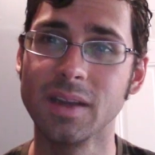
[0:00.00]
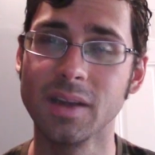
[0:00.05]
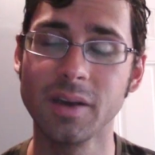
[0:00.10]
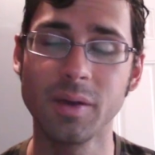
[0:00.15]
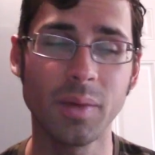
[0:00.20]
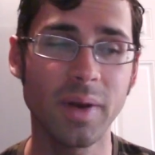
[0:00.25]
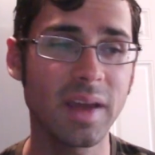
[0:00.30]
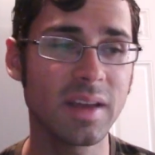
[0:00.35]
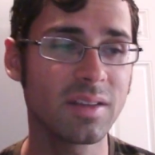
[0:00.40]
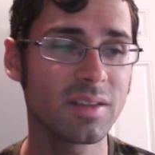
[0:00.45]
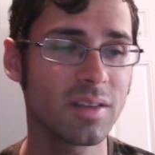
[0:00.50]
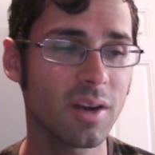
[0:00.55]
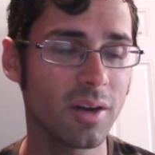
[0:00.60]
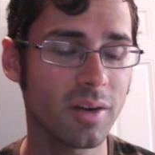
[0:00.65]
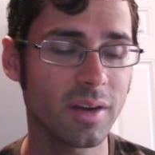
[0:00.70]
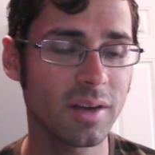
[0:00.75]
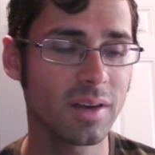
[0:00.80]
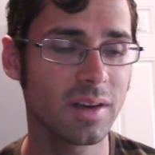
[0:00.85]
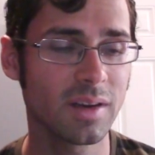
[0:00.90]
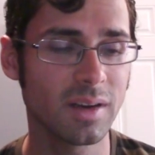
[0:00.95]
You know, when I
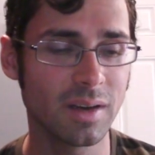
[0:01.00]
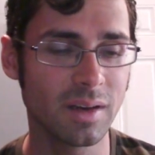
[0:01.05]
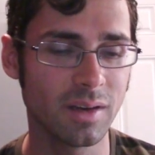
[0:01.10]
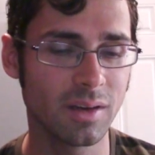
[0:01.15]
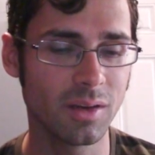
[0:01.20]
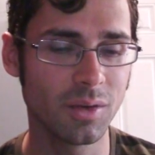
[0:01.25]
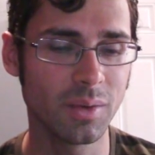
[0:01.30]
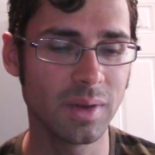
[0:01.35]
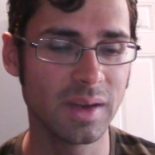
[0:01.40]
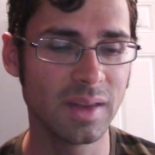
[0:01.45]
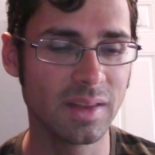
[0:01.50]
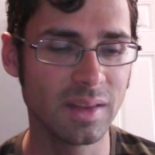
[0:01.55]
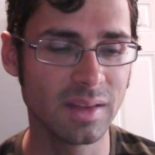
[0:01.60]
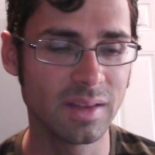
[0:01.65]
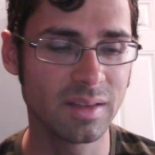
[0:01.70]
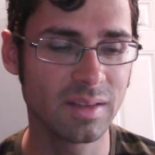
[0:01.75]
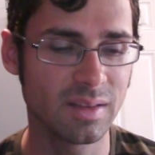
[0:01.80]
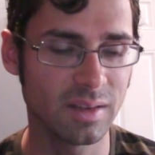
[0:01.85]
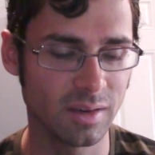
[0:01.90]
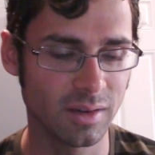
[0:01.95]
started doing
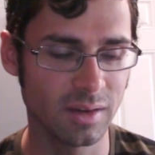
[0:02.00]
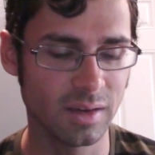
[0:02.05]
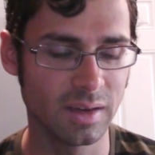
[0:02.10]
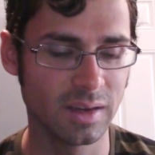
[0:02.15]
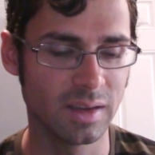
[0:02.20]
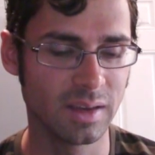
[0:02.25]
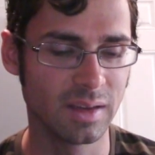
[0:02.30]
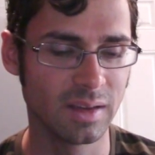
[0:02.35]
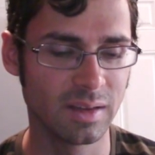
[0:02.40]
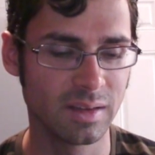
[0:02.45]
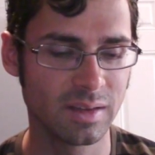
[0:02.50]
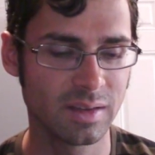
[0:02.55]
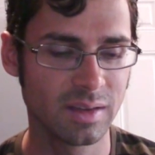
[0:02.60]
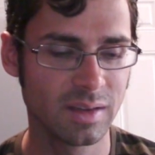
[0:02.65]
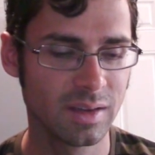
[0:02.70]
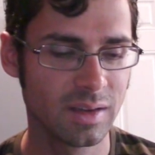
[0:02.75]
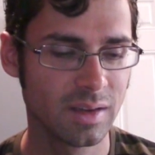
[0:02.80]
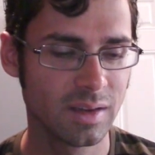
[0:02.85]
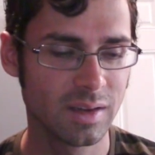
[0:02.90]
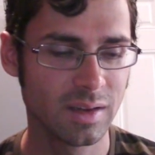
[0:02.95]
this
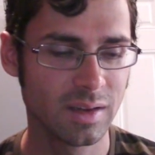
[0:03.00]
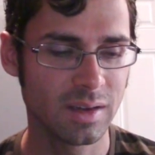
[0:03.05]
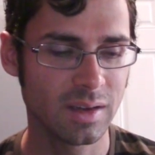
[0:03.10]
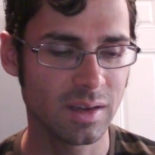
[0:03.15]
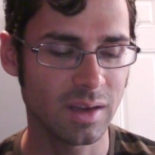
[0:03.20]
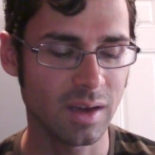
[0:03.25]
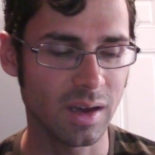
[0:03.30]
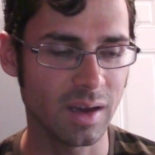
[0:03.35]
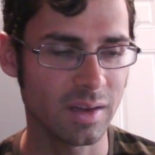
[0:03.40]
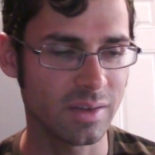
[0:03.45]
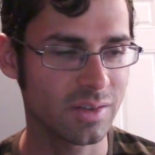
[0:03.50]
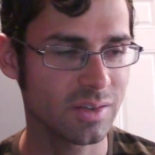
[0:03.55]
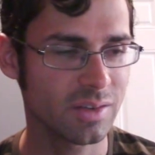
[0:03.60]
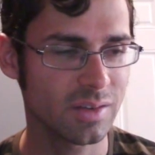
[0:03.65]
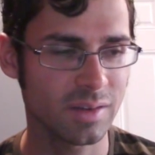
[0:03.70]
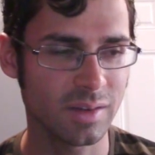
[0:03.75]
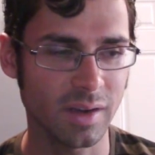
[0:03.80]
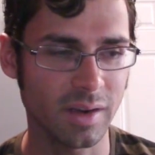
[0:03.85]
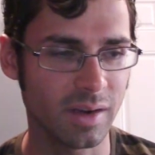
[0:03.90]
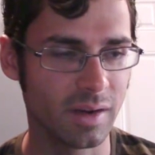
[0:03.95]
series,
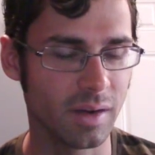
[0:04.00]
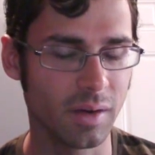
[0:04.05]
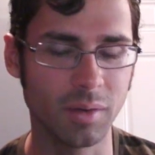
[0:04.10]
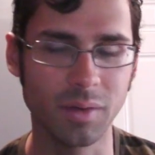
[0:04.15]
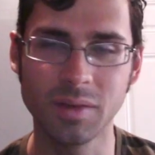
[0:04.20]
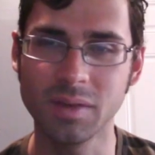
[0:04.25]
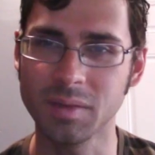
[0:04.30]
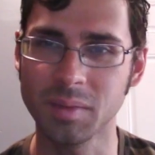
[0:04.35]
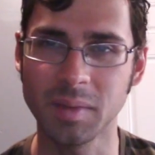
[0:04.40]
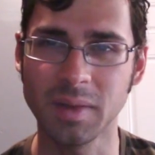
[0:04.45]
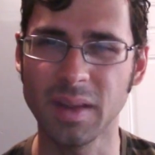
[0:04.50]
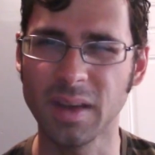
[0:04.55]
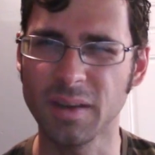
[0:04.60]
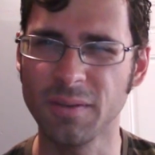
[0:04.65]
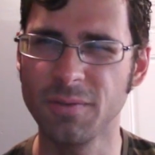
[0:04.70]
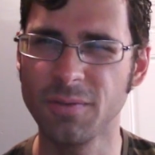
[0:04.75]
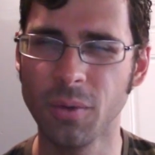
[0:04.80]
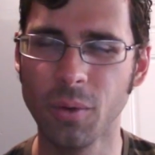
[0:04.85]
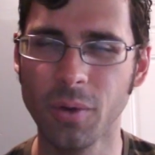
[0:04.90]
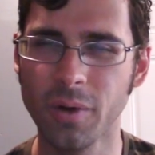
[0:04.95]
gosh, I don't know, it's been, like,
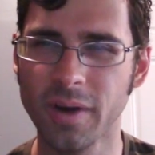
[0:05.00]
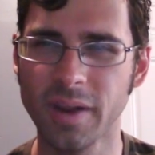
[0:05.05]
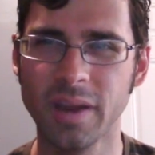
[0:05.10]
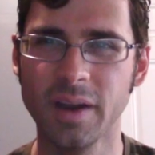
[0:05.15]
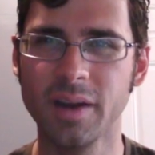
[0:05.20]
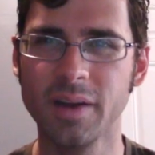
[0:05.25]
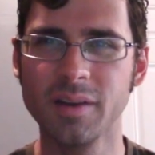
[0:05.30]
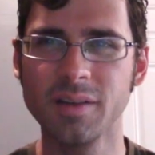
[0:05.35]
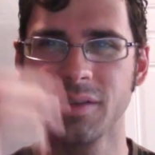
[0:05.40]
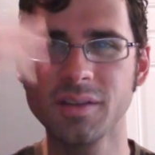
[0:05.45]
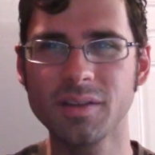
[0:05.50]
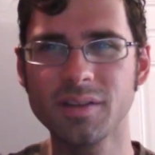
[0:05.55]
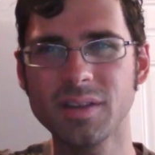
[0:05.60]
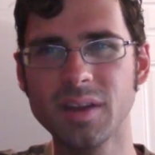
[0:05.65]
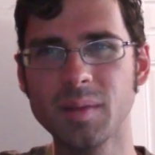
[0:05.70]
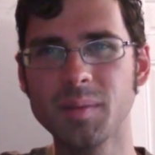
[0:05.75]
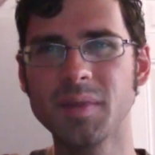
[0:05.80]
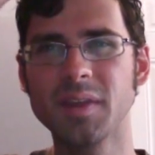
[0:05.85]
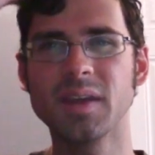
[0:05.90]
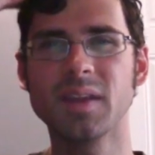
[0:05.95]
4 years or
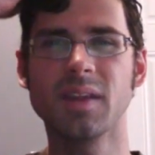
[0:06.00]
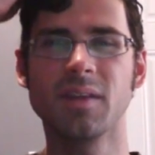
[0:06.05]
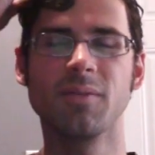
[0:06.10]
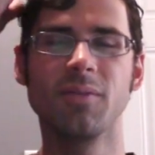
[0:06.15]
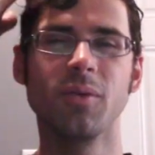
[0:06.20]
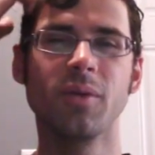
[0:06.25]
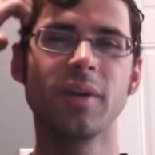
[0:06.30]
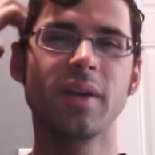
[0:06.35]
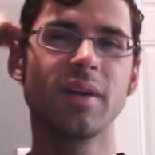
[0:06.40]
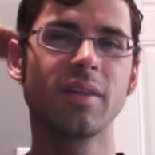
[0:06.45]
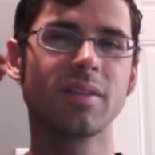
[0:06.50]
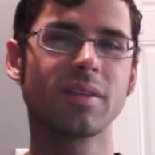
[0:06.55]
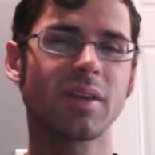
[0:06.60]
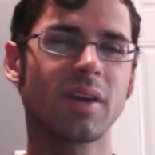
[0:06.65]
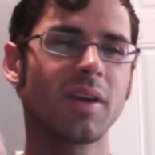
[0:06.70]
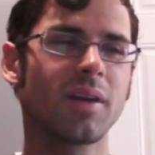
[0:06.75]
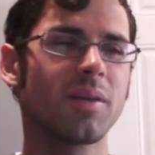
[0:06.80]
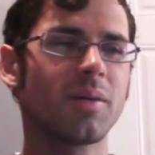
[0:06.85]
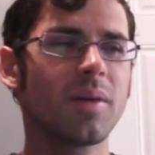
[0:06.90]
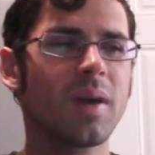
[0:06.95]
something, like, 4 years
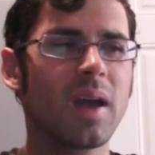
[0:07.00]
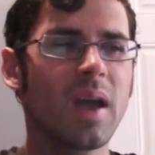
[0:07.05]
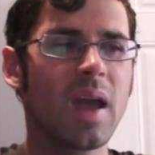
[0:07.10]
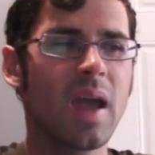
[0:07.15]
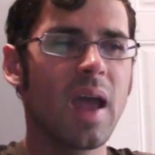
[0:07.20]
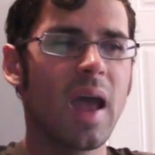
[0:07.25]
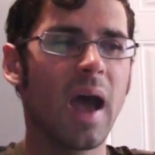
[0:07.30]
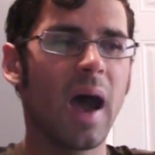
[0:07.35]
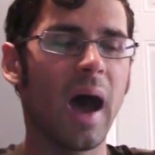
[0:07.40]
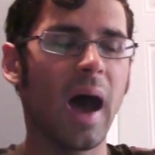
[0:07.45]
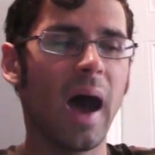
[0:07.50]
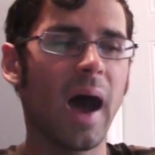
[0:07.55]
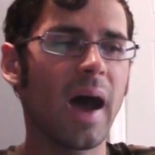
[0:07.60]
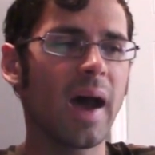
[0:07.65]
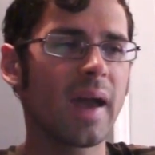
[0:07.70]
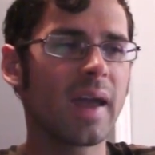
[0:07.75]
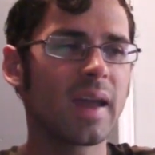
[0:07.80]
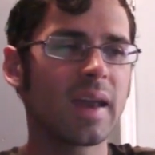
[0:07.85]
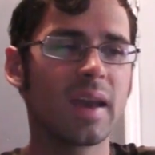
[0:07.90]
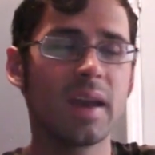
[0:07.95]
ago,
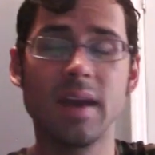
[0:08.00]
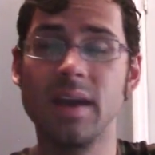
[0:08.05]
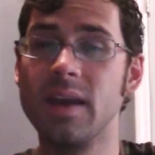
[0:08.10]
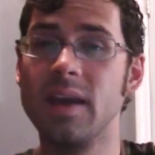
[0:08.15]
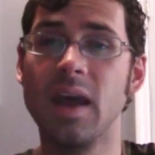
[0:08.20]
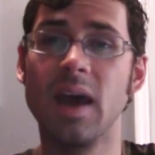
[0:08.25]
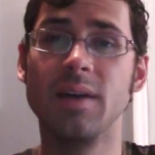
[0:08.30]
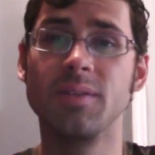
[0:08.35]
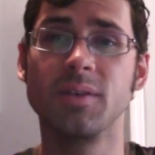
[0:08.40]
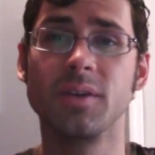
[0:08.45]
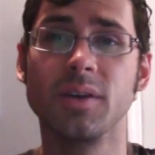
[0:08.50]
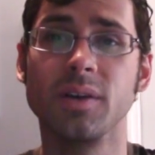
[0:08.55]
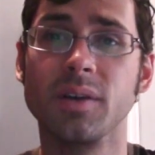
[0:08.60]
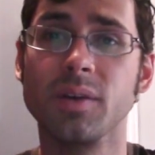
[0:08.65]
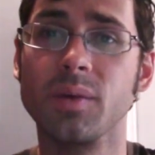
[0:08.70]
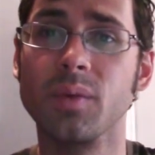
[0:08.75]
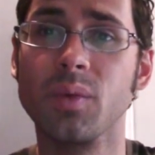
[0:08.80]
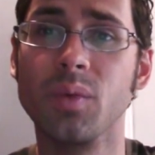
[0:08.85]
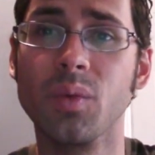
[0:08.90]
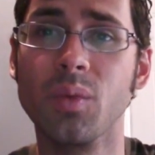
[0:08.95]
I
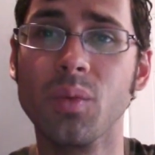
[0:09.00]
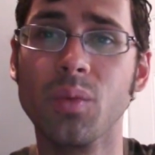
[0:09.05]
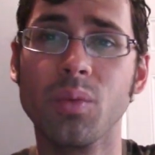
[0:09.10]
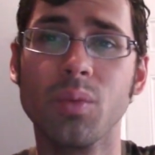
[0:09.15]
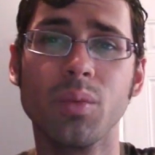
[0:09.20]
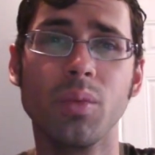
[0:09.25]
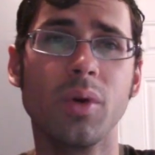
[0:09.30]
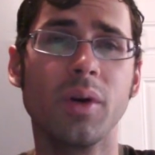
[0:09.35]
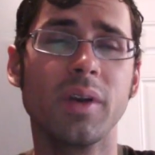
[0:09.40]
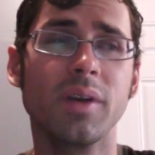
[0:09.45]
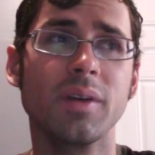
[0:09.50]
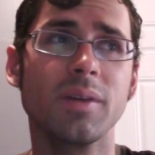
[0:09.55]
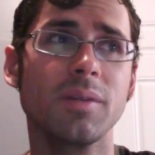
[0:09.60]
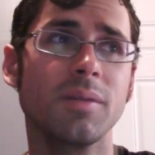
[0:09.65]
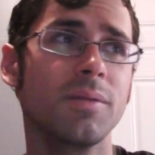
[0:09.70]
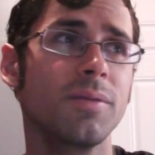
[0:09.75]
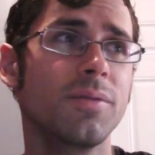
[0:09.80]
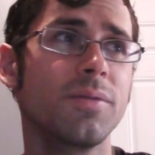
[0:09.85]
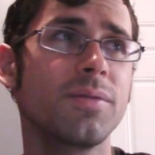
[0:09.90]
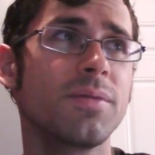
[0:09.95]
never would
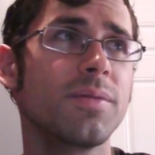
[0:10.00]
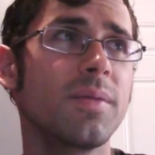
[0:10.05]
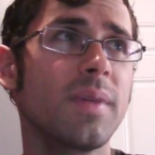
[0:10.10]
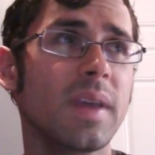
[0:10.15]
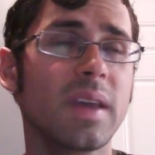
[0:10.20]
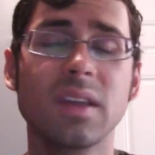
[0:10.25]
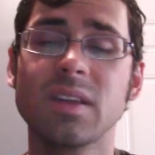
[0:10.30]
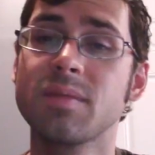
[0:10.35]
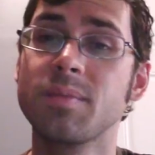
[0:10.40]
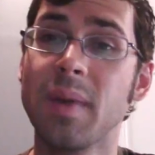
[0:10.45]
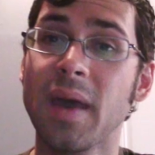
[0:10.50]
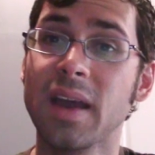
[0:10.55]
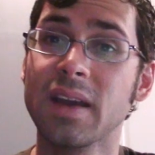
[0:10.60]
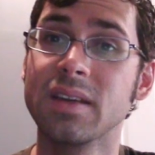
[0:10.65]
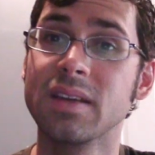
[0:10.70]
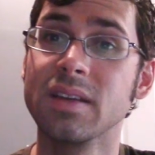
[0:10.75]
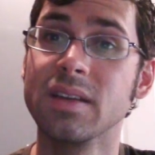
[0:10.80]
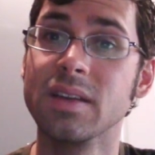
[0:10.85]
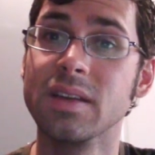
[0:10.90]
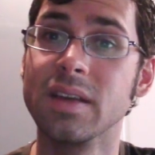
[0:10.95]
have
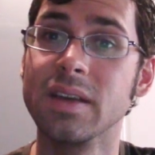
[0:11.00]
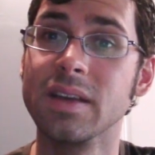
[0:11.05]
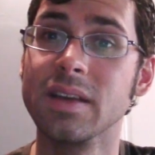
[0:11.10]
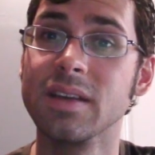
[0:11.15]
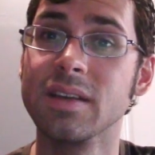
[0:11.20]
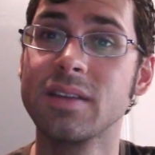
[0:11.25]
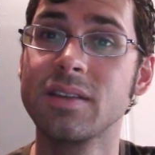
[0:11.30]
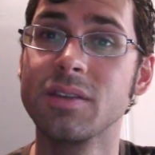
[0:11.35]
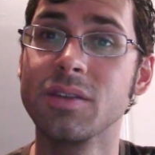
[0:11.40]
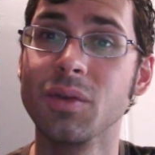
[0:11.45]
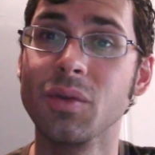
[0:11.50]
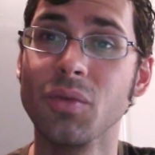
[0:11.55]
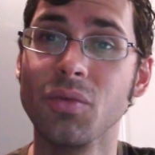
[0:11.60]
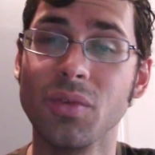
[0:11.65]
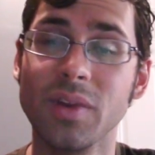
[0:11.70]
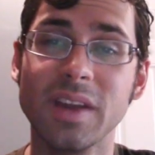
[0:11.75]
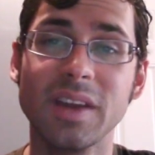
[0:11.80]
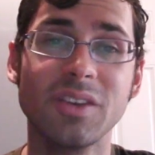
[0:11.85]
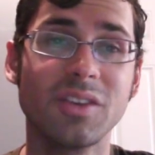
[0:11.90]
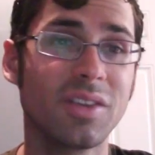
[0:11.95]
expected it to
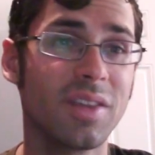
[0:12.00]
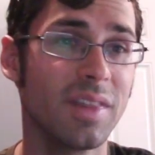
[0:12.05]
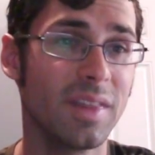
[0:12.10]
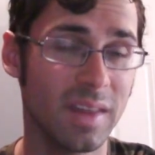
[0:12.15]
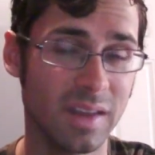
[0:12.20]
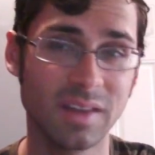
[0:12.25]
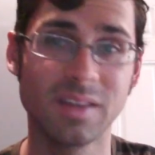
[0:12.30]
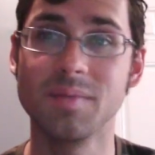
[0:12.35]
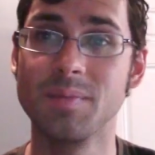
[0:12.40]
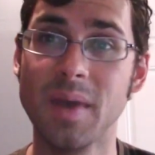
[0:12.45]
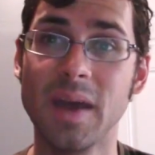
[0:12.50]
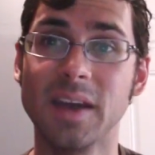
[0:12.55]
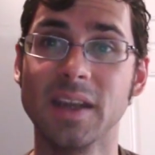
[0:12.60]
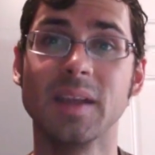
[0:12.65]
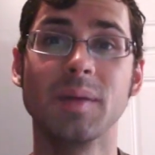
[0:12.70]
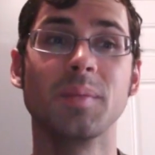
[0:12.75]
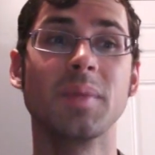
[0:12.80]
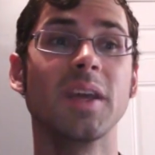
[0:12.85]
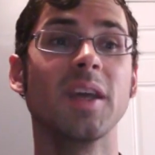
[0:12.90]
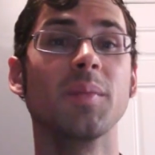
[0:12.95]
reach this
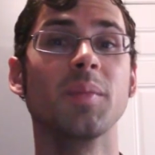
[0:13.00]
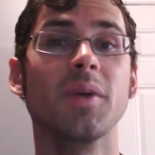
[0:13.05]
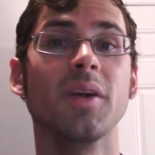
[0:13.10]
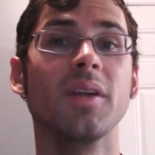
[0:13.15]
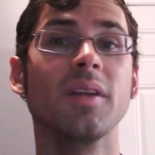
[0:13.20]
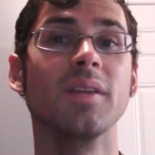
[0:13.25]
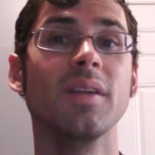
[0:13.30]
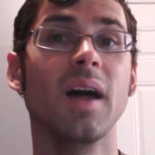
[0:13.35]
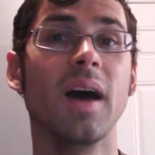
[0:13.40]
many people.